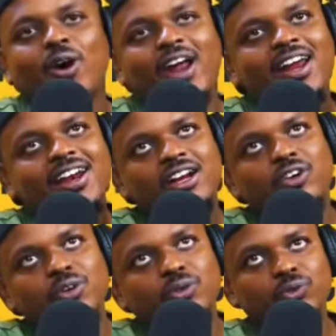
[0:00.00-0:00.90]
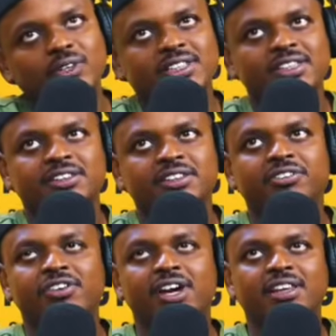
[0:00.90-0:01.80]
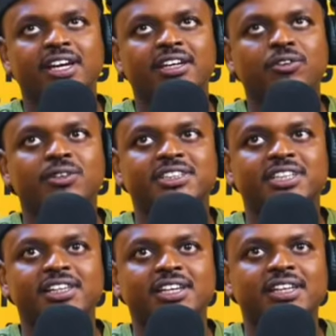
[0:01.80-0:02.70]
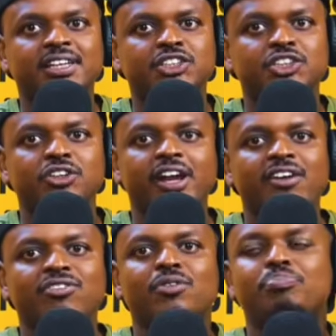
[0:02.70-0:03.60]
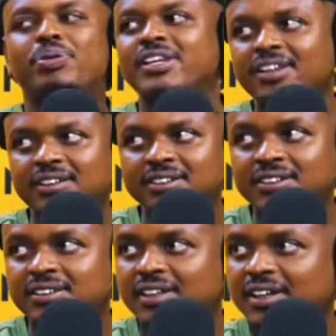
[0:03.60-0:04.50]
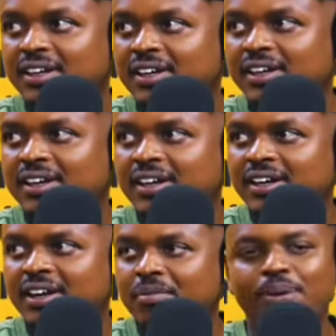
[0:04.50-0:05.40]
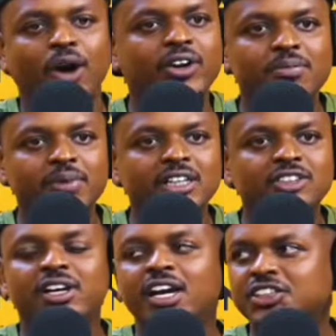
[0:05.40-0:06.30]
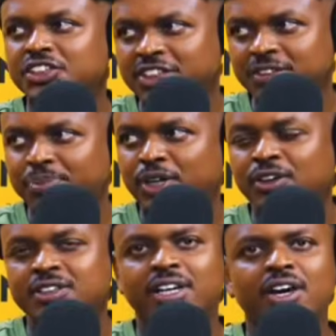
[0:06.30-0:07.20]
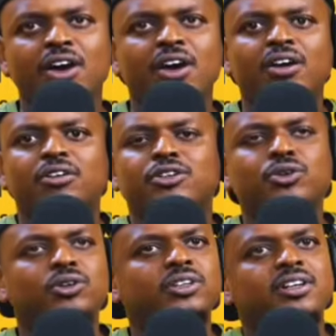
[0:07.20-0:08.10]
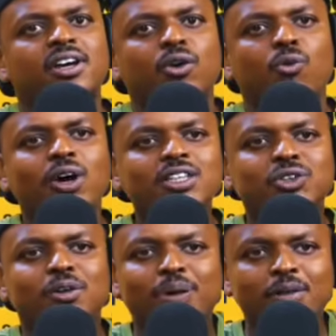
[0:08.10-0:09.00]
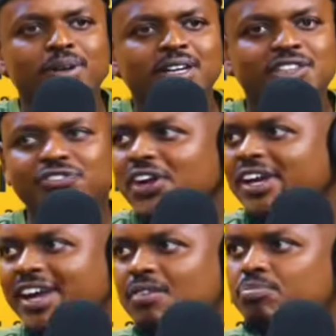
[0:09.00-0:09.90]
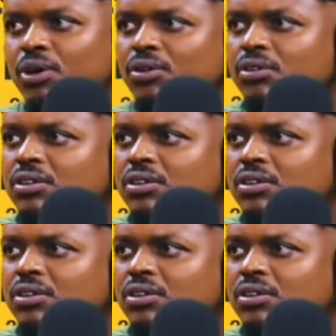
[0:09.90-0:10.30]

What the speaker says: What I didn't agree with Reason is the fact that he was saying that they shouldn't have opinions about him and his relationship. Because, dude, once you're public, it's fair game, bro.